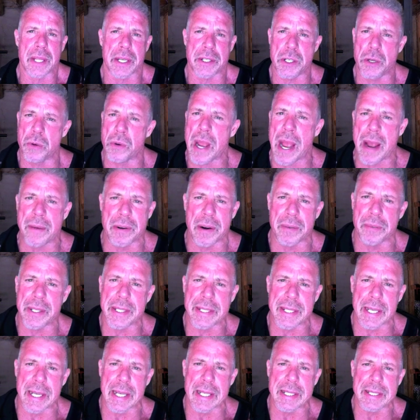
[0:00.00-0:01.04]
you have
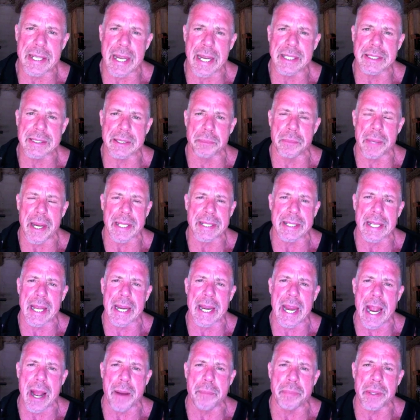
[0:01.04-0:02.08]
everything it takes to make that
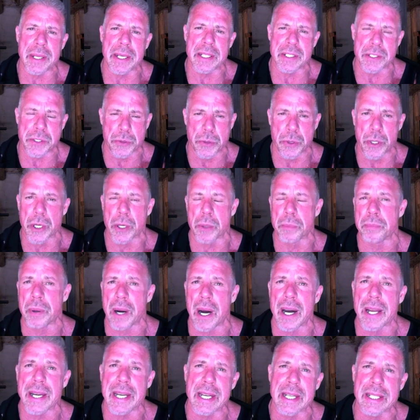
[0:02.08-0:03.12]
happen is through your
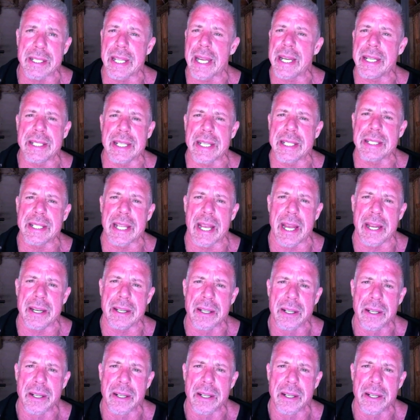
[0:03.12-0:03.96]
body, and they did that.